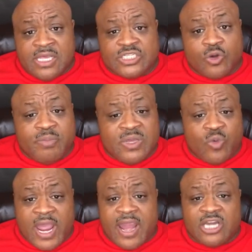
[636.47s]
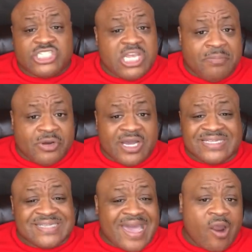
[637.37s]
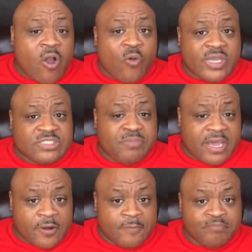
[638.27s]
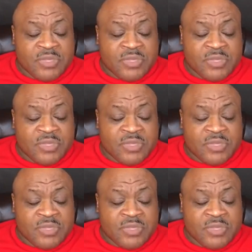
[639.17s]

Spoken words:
So beware, cheaper is not always better.